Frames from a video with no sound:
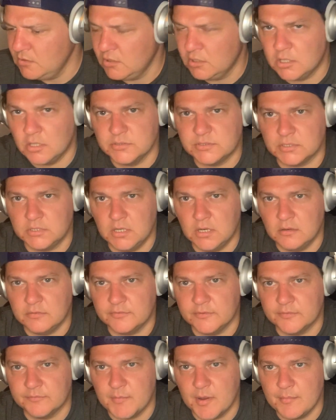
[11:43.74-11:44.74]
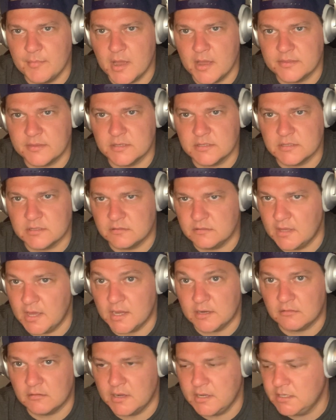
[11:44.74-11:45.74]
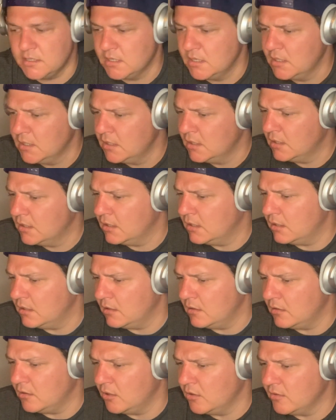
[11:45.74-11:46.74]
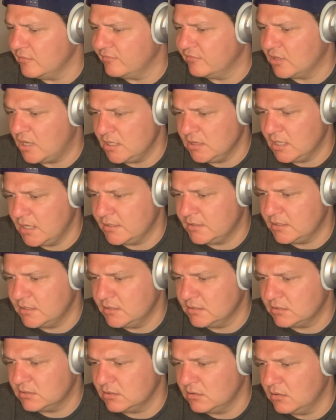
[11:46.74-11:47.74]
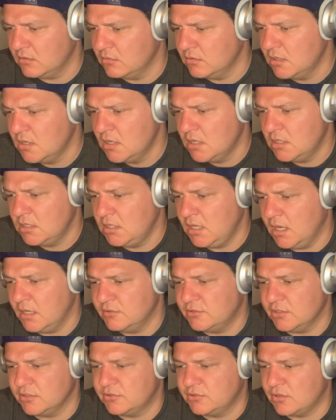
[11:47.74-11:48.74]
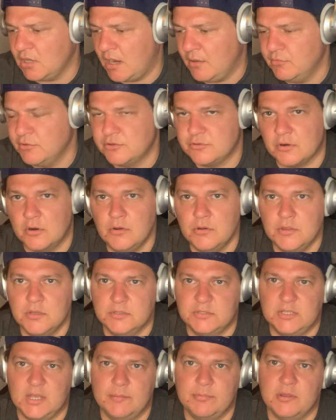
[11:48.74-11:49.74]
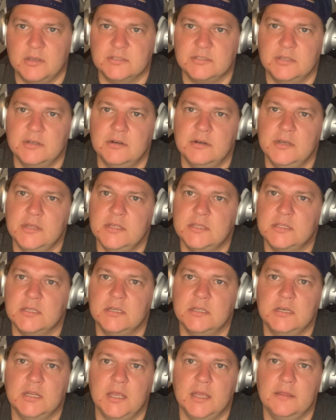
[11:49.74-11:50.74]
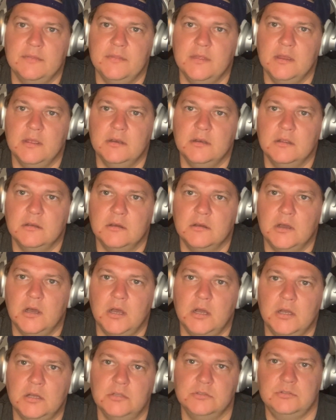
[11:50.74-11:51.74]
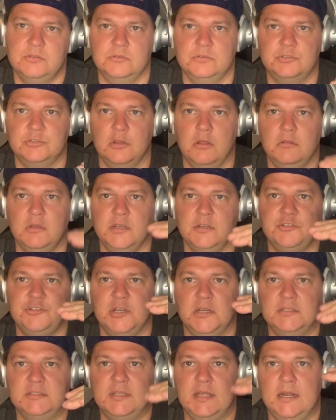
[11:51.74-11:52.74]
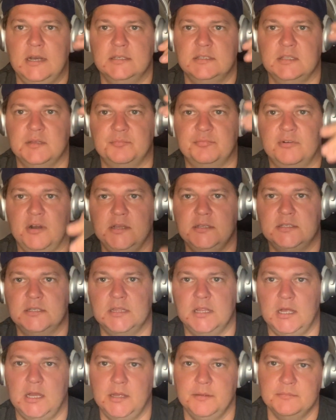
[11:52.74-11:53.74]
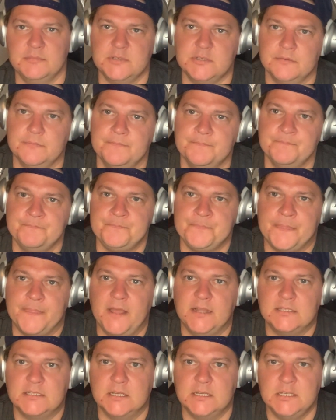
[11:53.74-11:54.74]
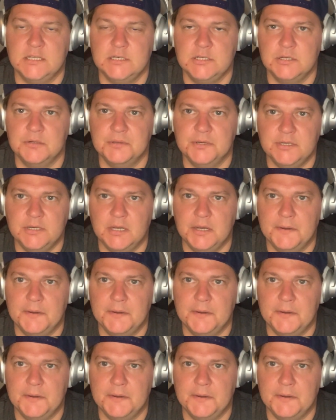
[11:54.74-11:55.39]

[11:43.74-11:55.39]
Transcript: Close enough if my math isn't that great on the fly like this. So yeah, I would throw the stop loss underneath it, and then slowly adjust that as the price climbs. That's how you do it.